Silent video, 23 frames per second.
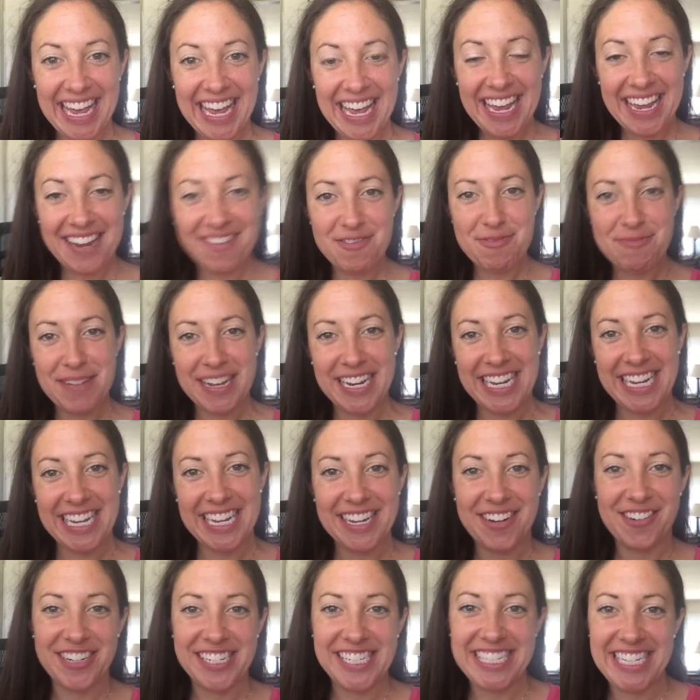Hey everybody,
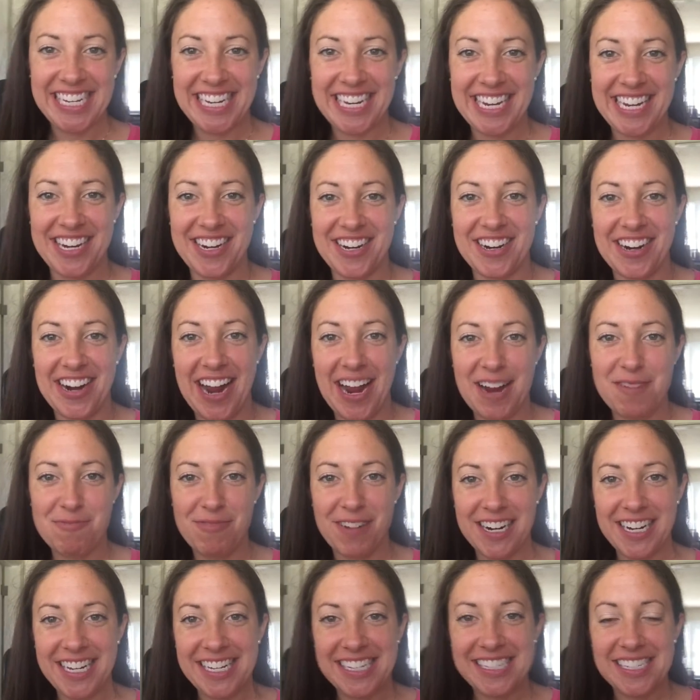Kristen here. I
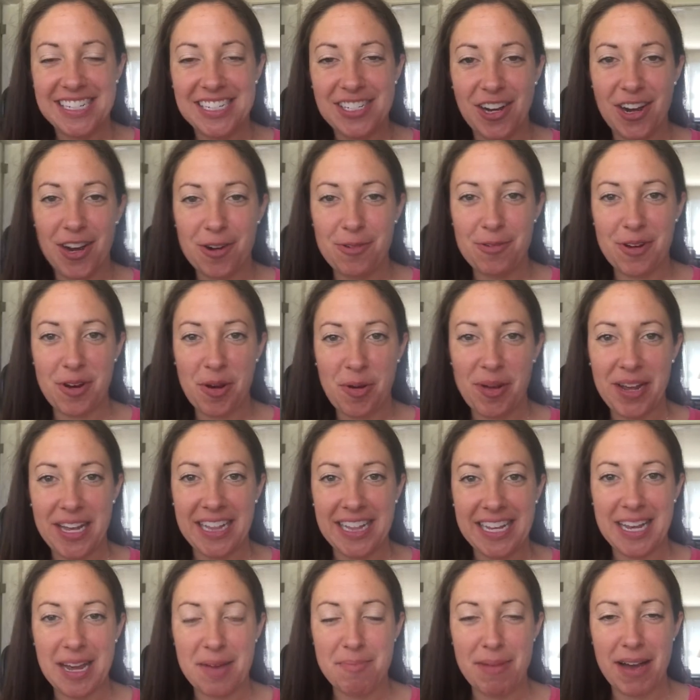wanted to talk real
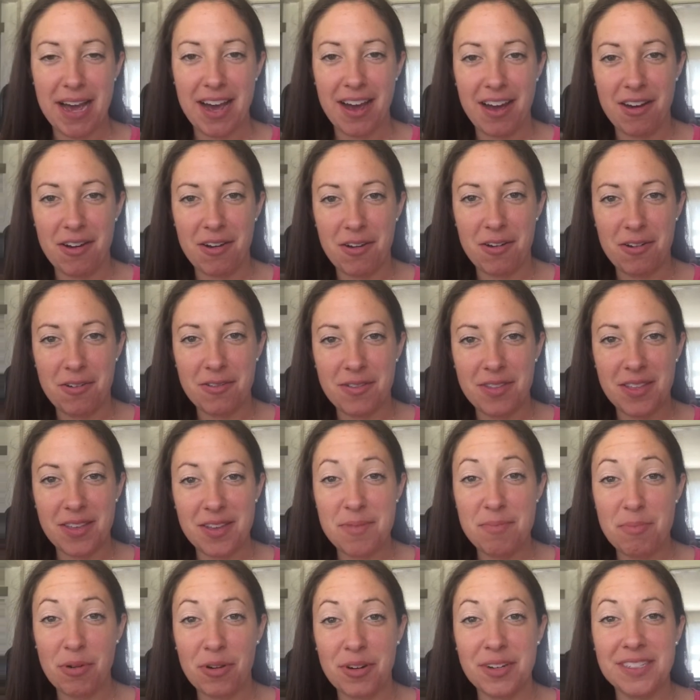quickly about the
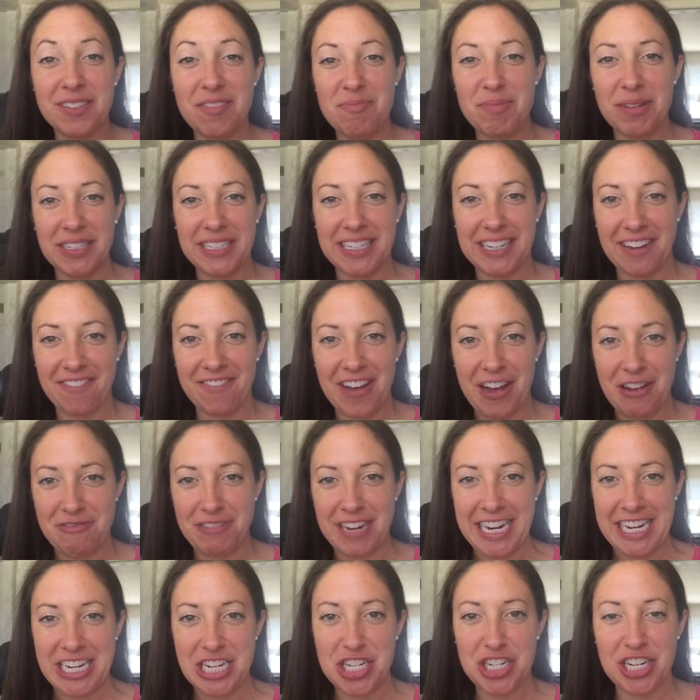importance of building a
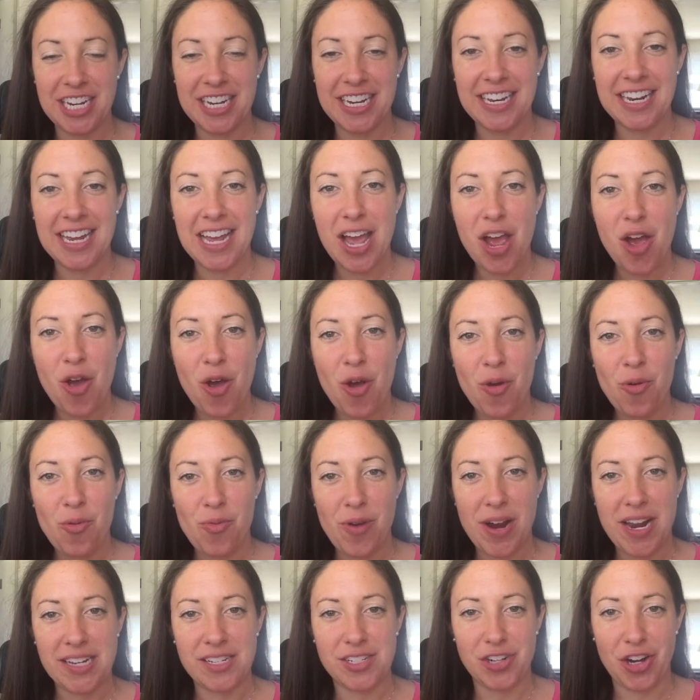foundation
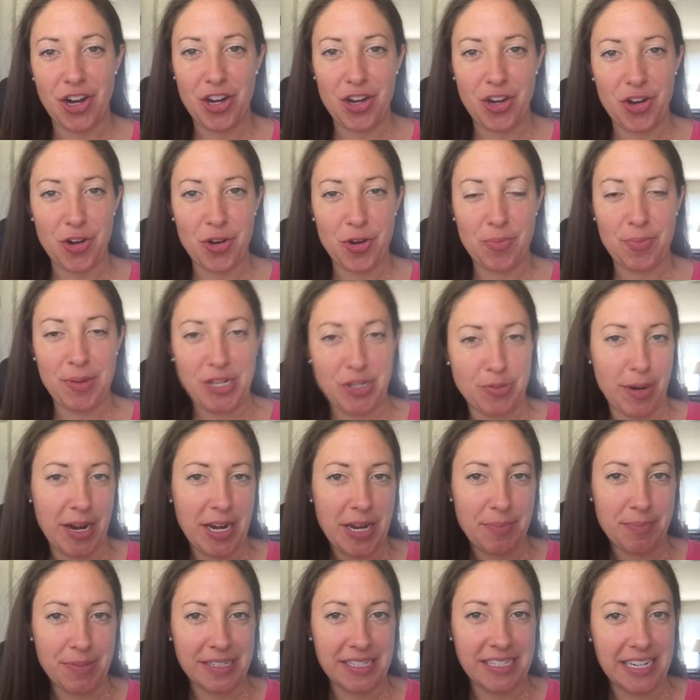when starting your
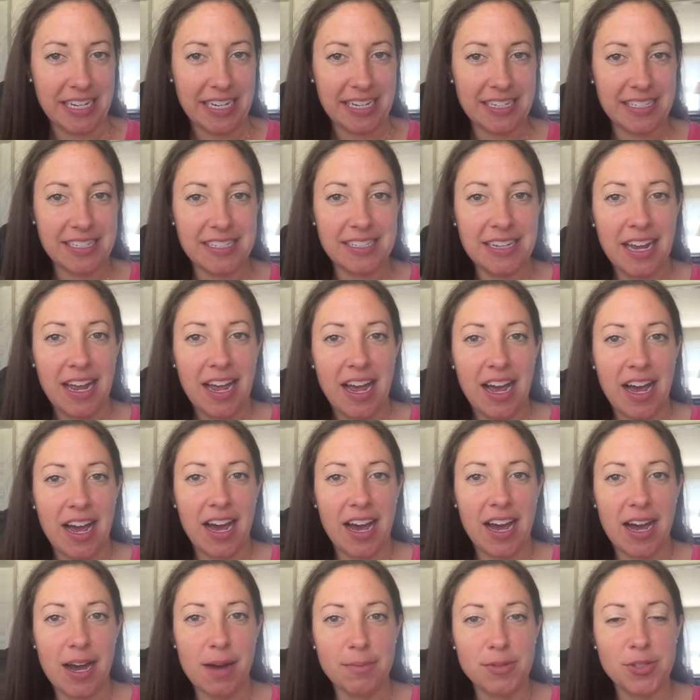Beachbody business.
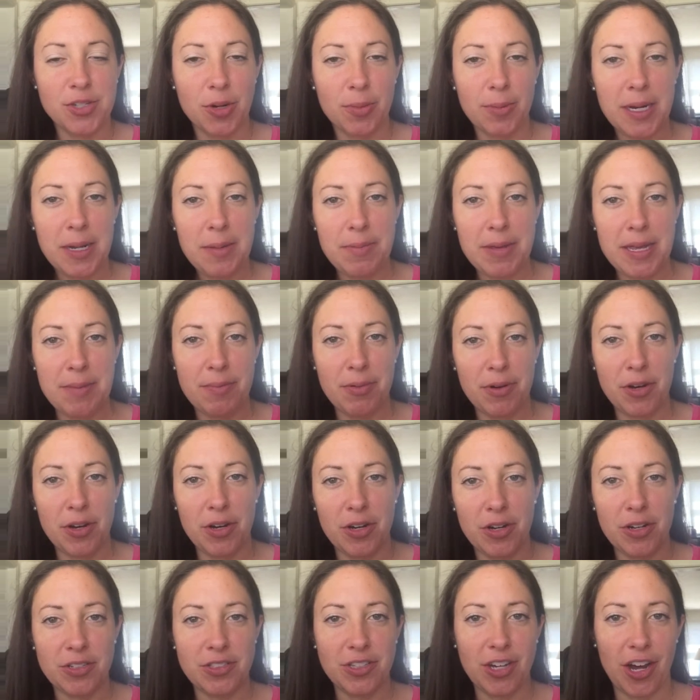So many
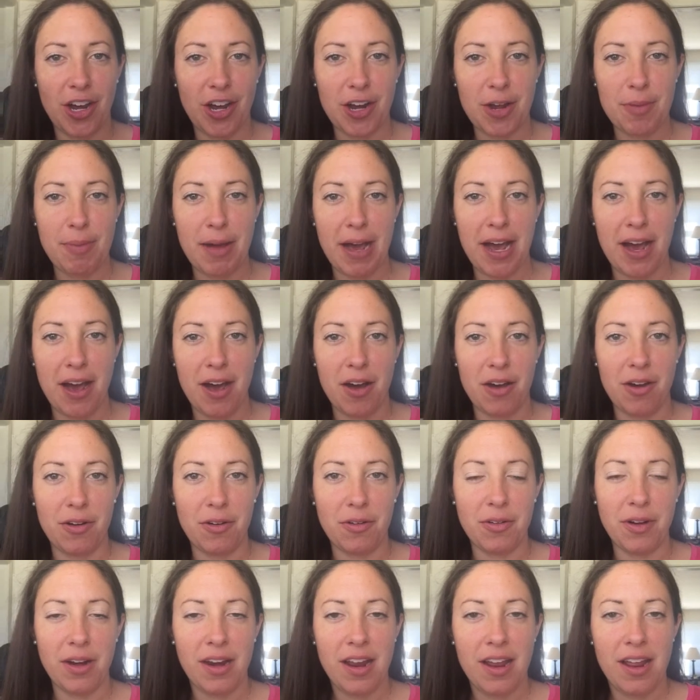people talk
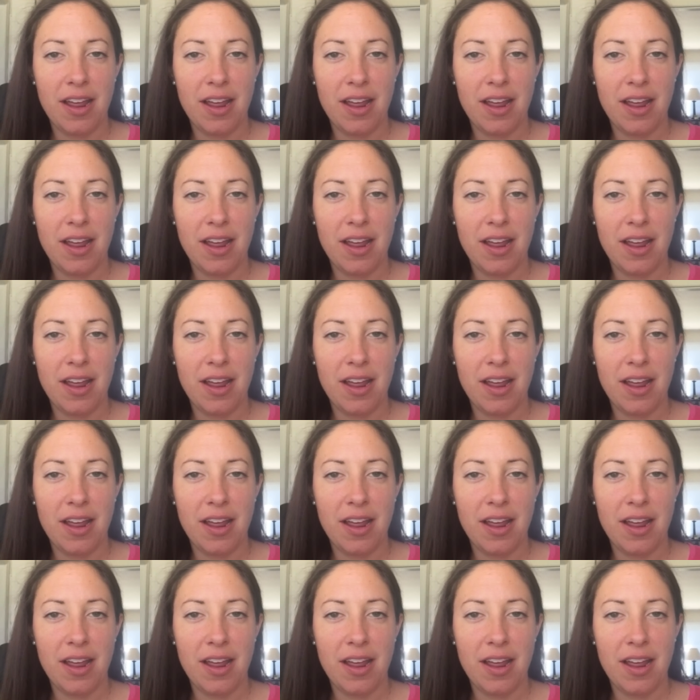about